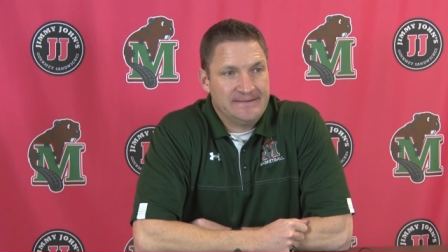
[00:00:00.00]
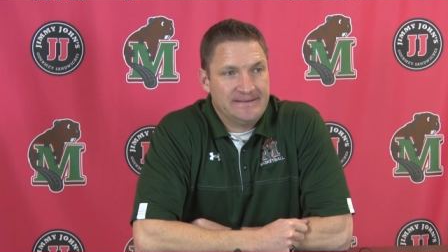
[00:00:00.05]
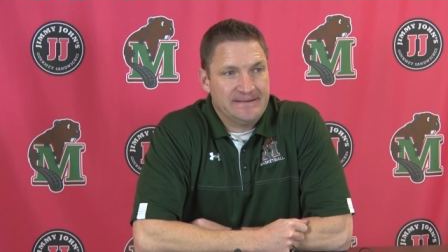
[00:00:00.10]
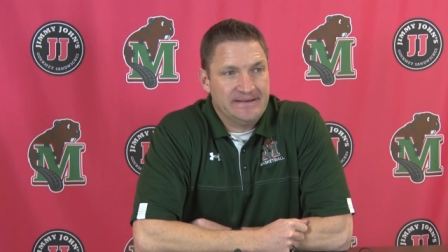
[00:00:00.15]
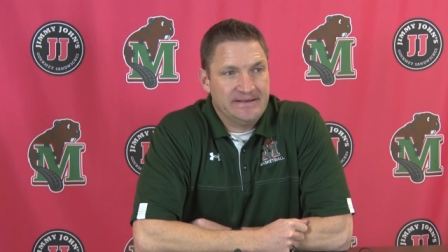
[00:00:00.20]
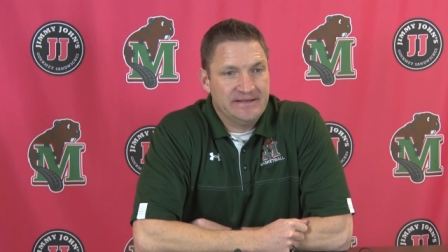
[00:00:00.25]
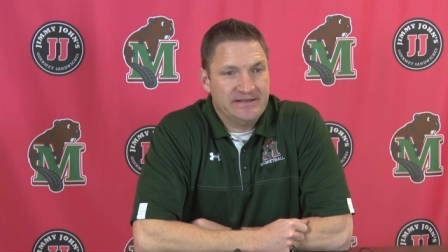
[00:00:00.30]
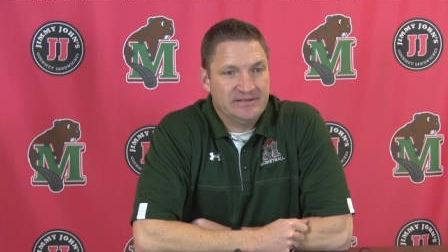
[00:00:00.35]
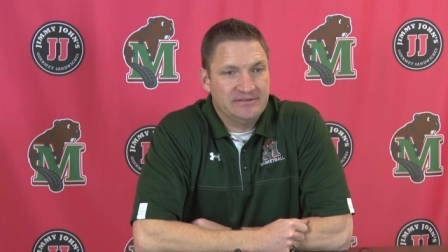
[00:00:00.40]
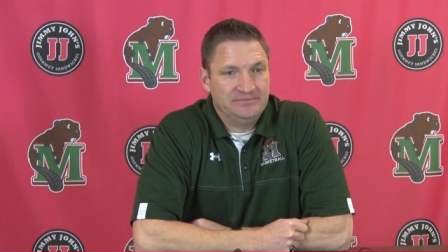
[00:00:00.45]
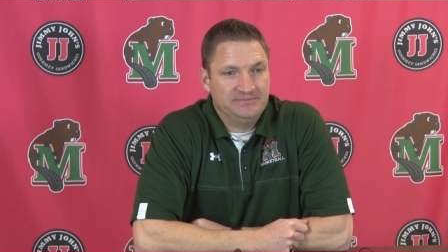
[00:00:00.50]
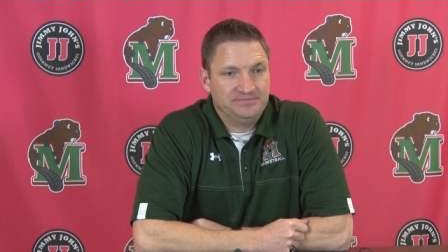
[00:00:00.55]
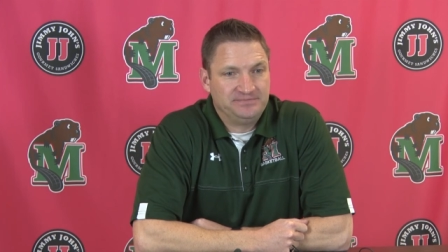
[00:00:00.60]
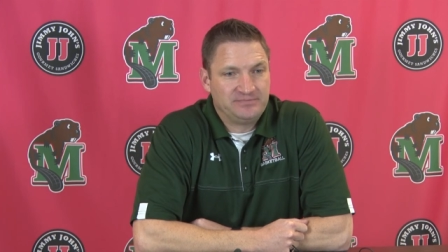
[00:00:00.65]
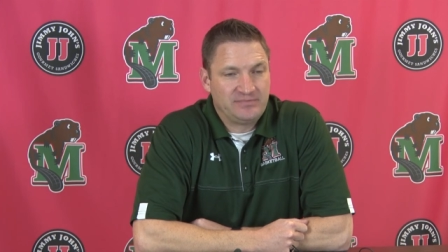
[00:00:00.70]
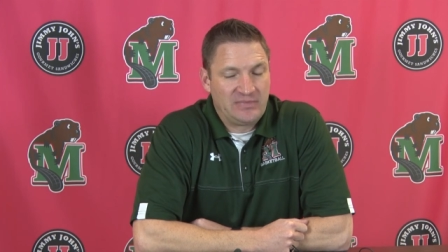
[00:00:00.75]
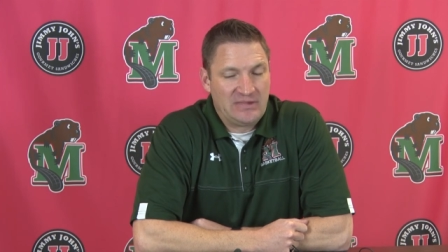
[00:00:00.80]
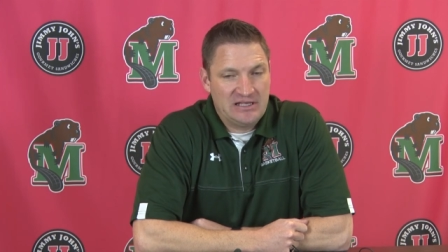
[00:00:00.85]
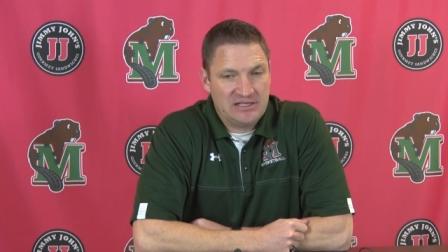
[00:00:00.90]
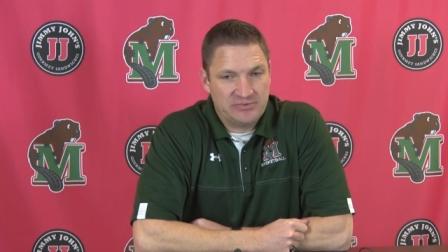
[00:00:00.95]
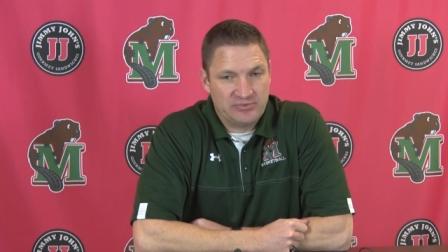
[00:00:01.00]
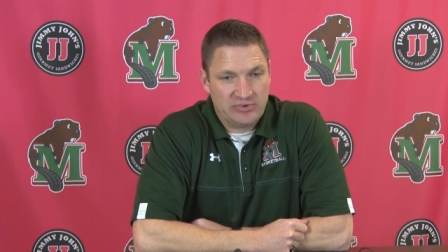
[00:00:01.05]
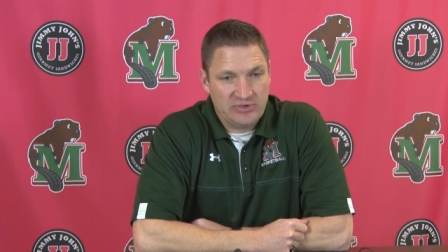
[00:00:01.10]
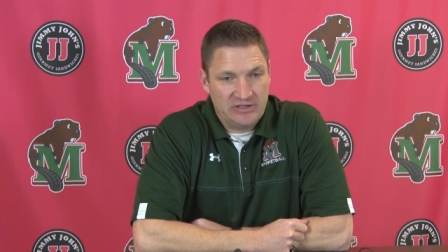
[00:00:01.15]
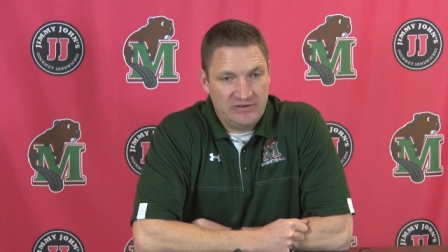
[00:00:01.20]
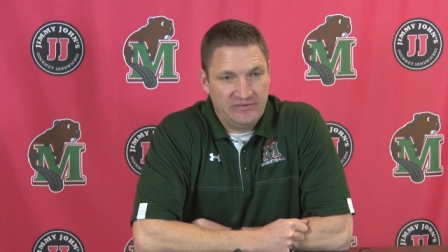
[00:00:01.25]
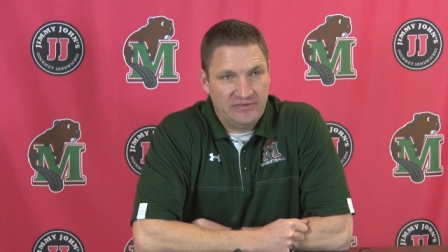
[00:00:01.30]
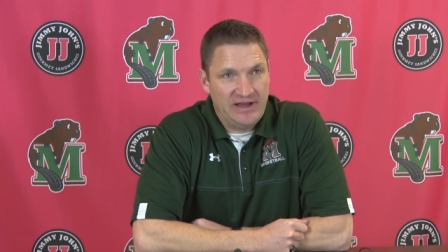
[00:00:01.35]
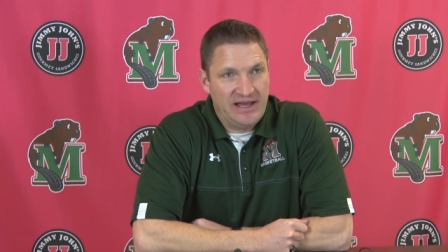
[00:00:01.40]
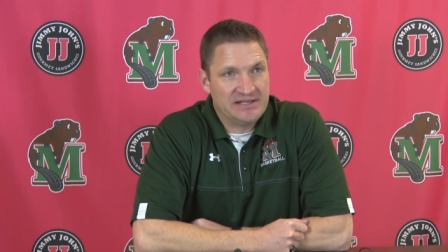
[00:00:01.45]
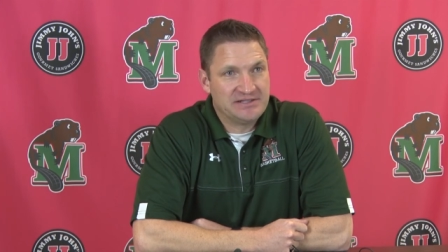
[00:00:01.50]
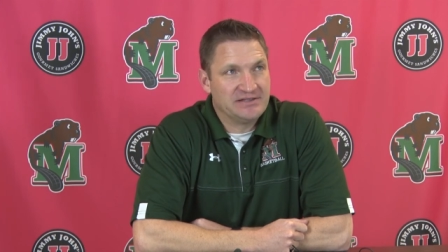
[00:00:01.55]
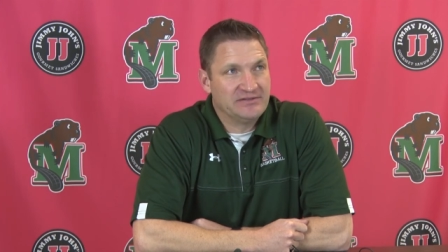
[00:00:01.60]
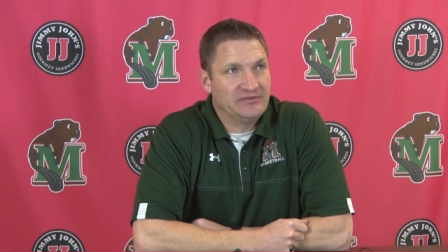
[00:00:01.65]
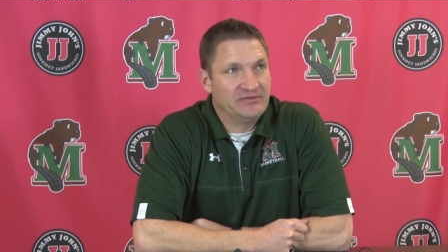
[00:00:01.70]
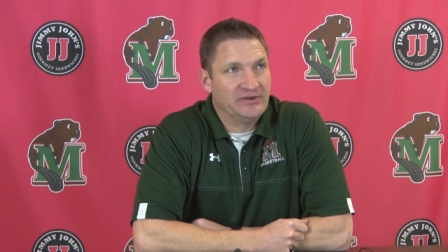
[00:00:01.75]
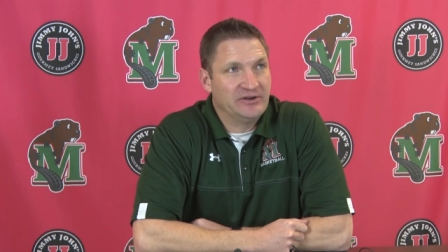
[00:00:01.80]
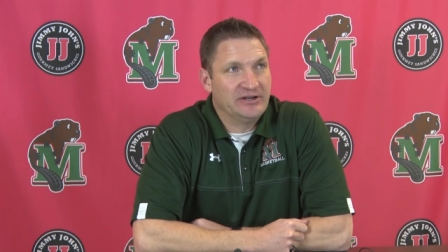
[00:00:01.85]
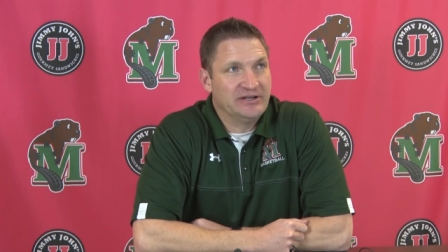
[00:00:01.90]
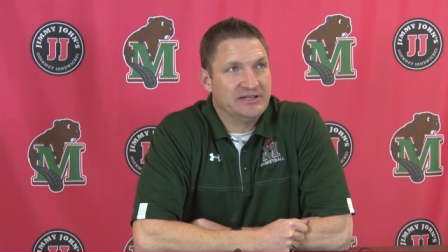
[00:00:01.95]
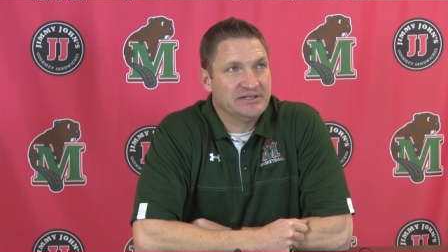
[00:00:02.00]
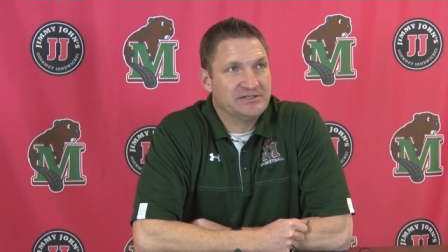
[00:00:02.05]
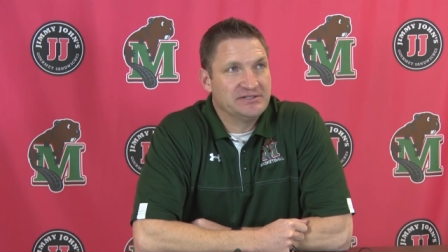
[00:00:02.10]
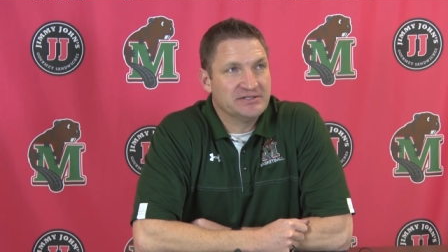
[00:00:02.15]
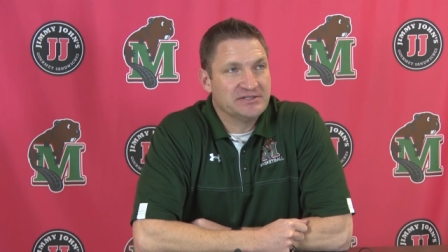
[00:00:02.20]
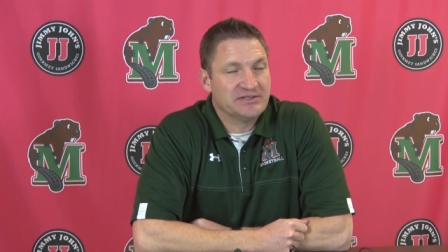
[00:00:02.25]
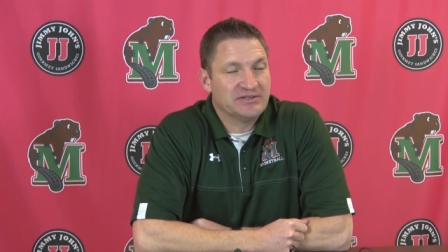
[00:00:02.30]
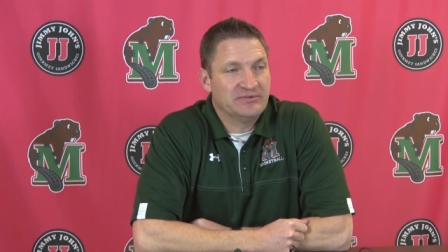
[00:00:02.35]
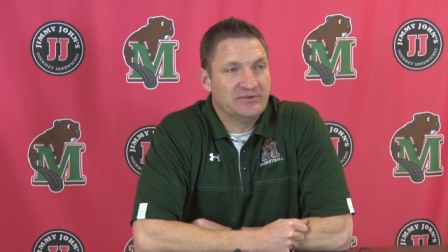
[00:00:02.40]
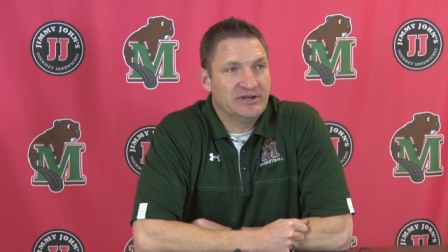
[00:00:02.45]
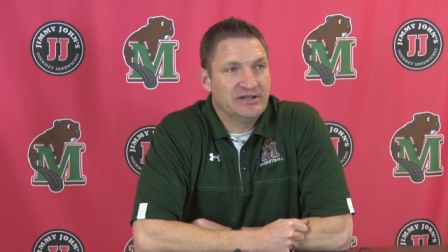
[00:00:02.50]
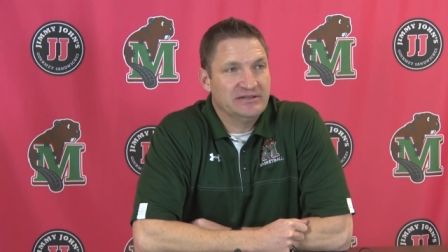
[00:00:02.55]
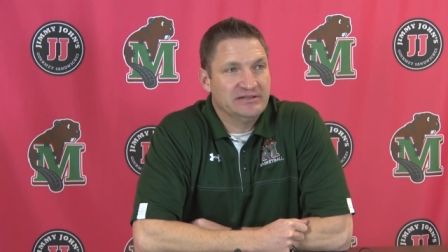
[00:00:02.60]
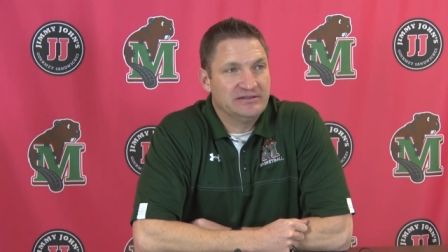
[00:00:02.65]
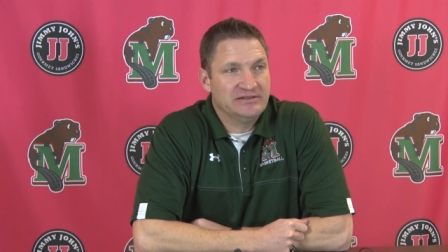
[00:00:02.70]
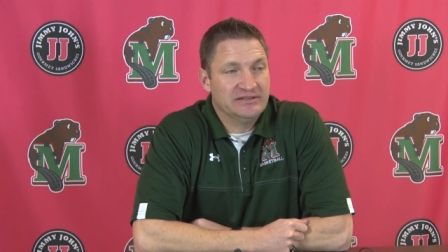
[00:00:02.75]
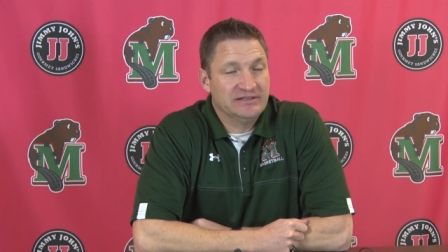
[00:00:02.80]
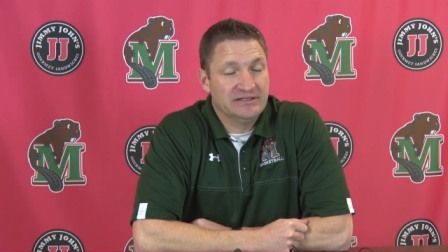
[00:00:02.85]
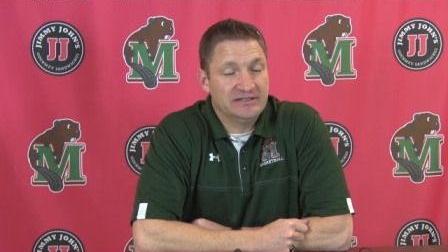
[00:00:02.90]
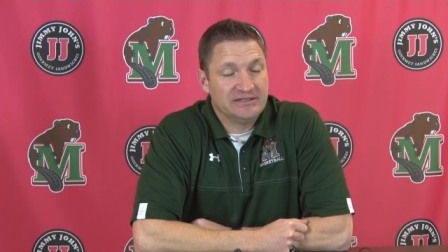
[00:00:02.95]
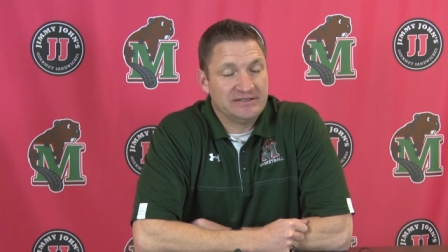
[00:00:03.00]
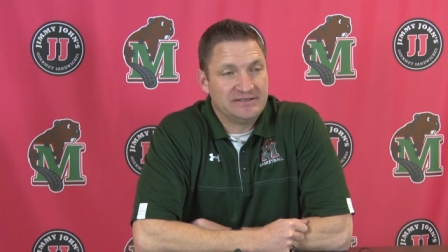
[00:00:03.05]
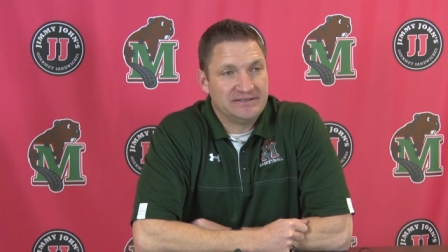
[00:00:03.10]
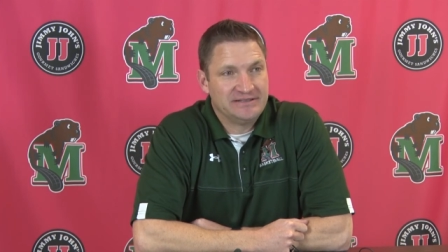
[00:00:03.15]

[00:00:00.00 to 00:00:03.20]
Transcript: um, is pretty fast and furious. Just the way that the